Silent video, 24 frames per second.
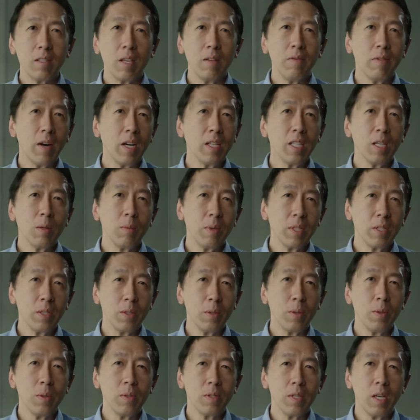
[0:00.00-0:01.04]
So I find that when you
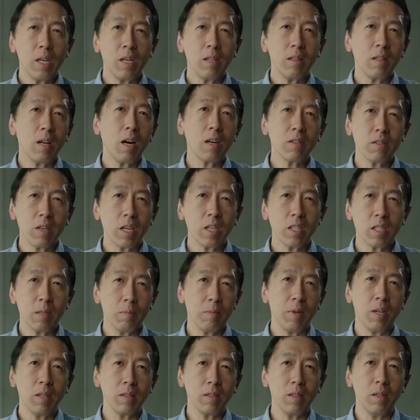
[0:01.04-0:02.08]
use a large language
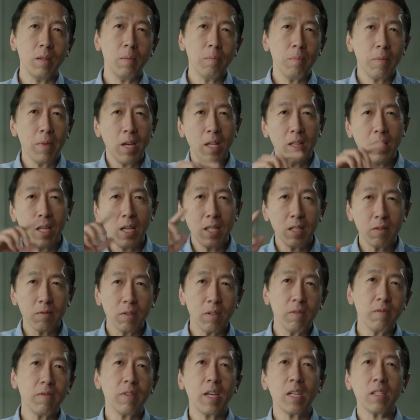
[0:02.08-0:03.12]
model and let it
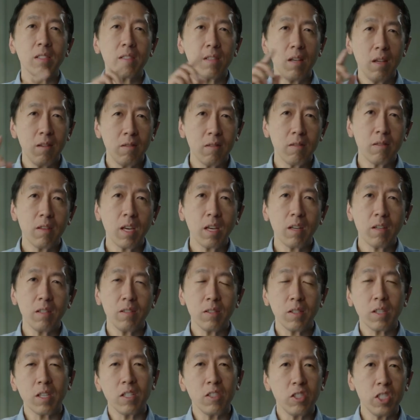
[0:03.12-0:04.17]
reflect and think,
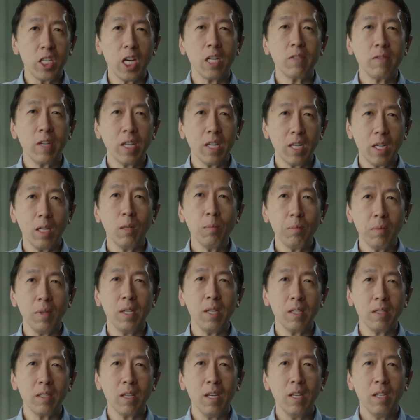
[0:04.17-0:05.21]
you can generate
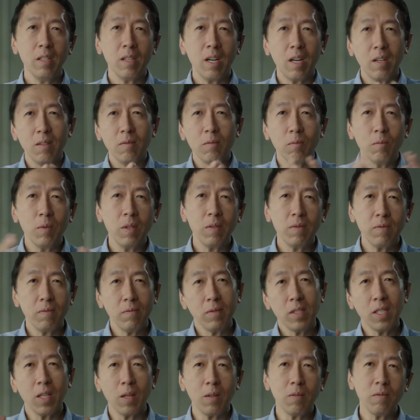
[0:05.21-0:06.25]
output with,
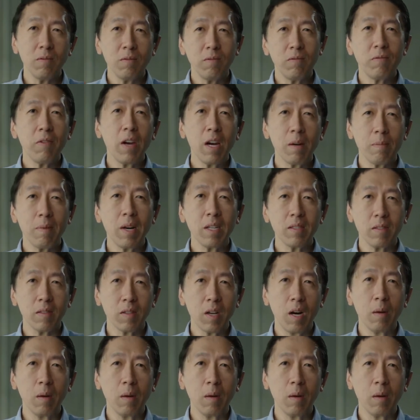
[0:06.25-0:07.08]
fair amount of